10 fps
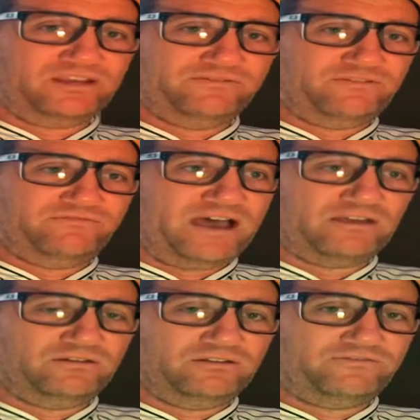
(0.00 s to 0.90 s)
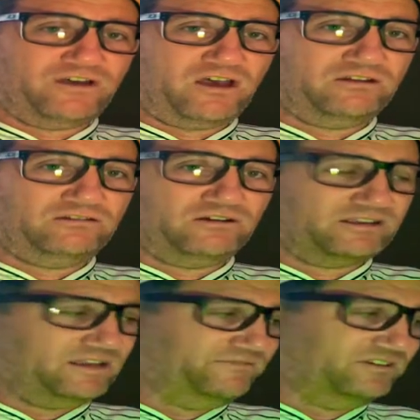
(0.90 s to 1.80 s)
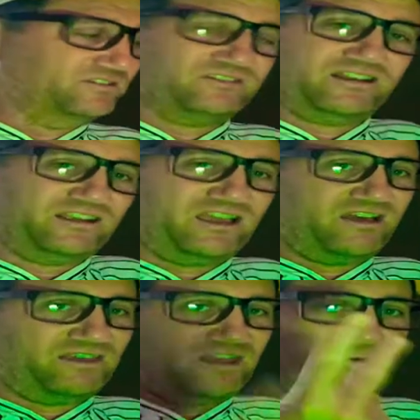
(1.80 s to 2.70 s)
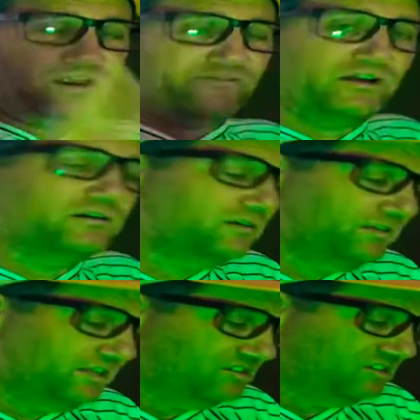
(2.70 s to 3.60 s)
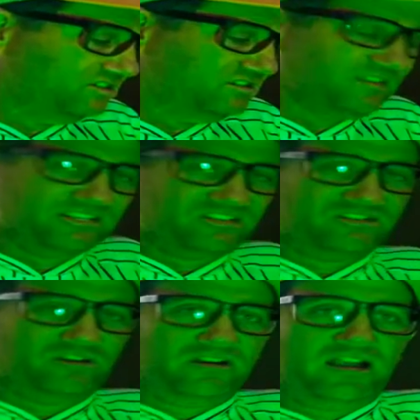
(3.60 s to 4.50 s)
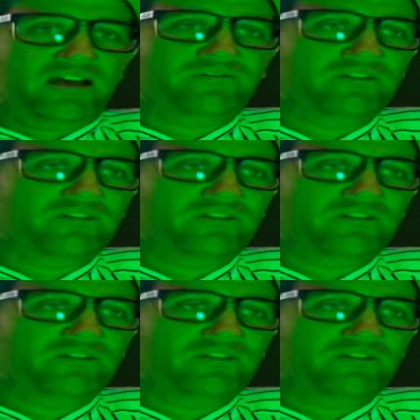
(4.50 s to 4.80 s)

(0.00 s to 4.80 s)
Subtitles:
of the value of the phone, like everyone's just going to go, yeah, whatever. It's just, that's just not enough.